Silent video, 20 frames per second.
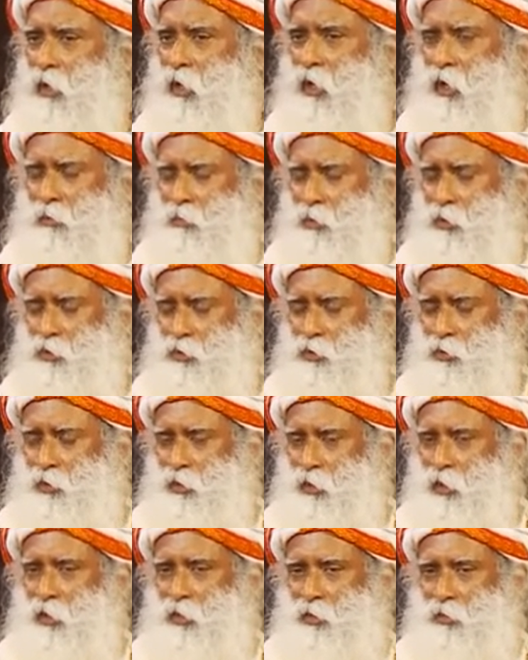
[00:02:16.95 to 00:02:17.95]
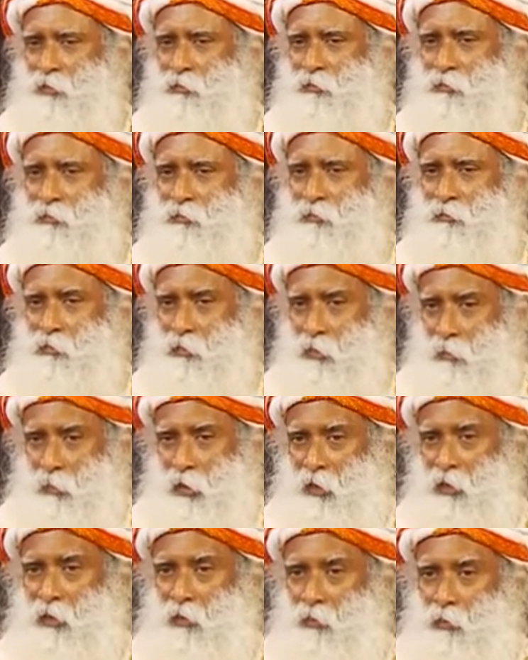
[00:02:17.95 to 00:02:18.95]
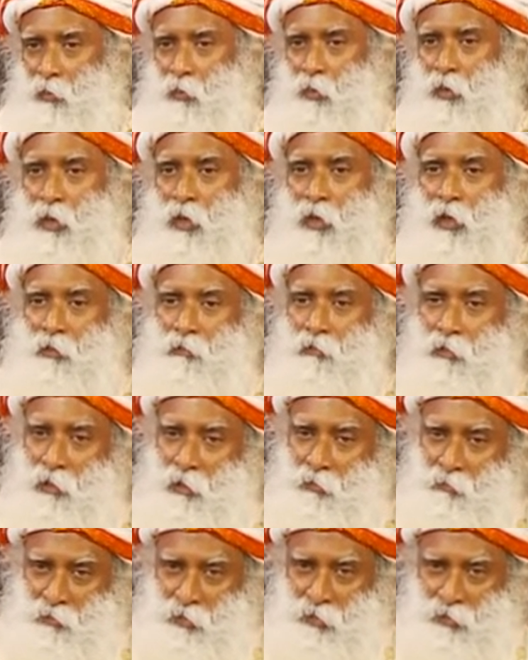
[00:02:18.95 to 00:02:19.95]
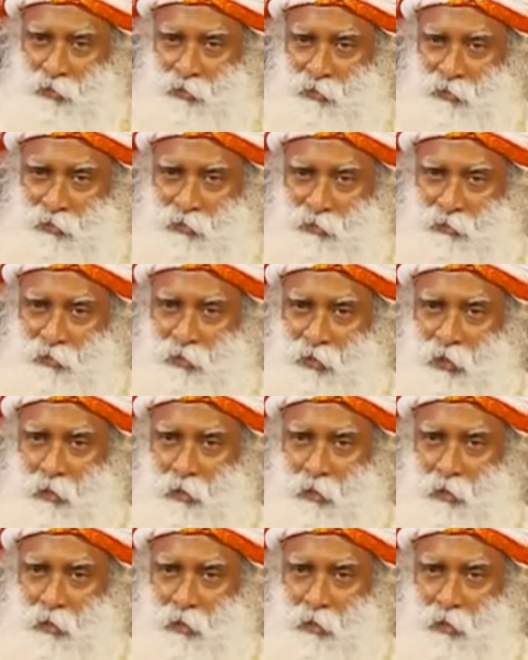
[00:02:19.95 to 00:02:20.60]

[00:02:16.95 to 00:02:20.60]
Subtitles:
How much you learn will make a world of a difference.